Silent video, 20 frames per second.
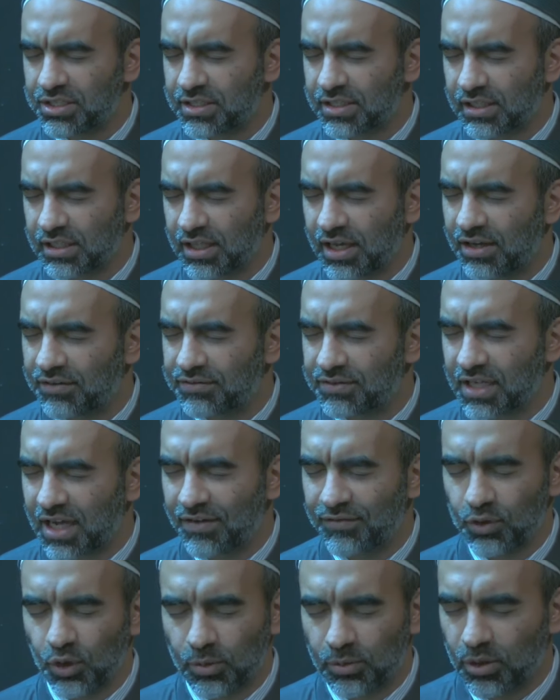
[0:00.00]
left. I
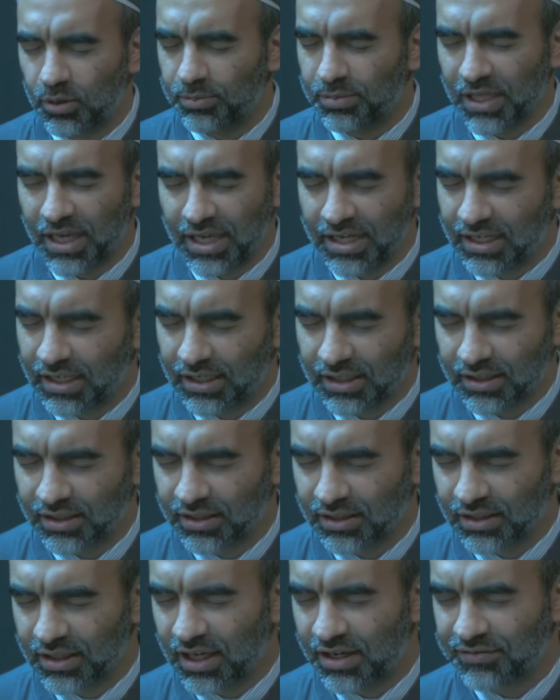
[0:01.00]
have no more planning
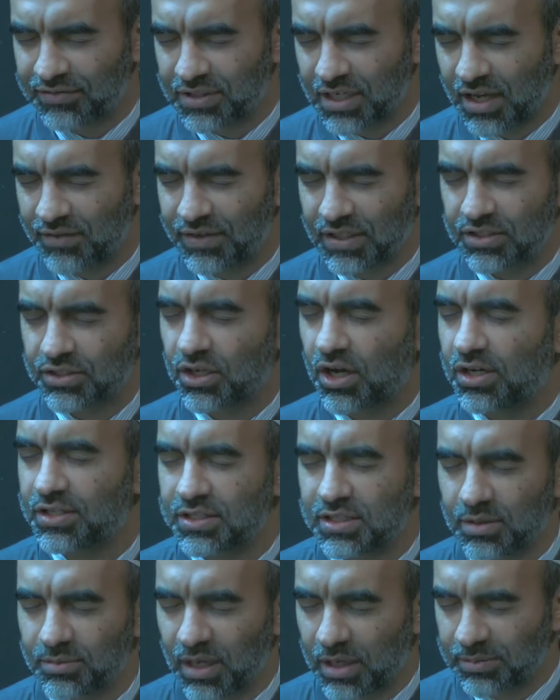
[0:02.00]
left. I've
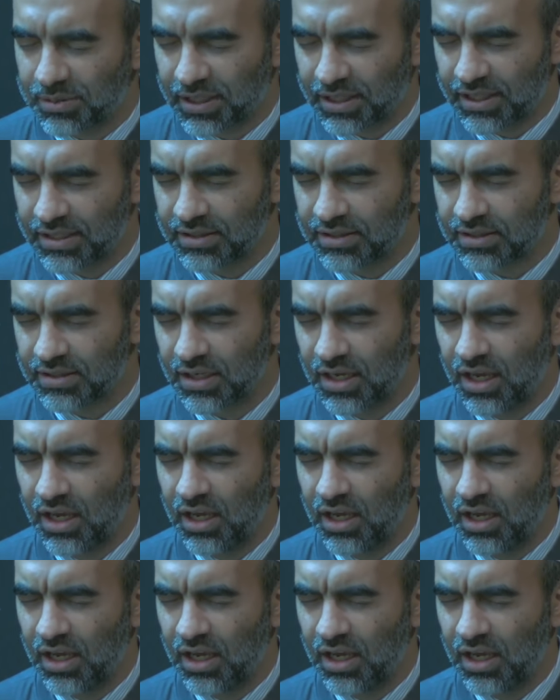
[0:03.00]
exhausted my plans.